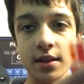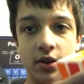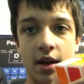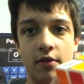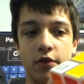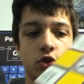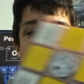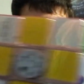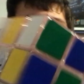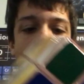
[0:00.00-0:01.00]
You can't reverse
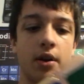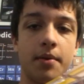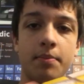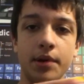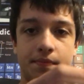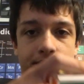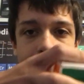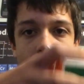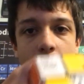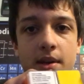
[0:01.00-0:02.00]
corner cut on it, but
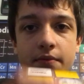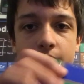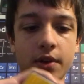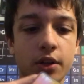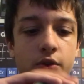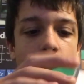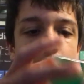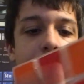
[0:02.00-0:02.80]
I mean, it's cool